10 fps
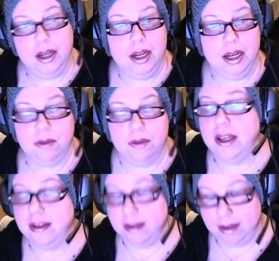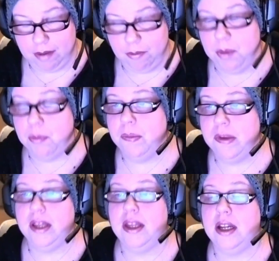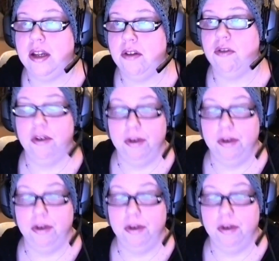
And I thought, yes, I remember him saying that. He does.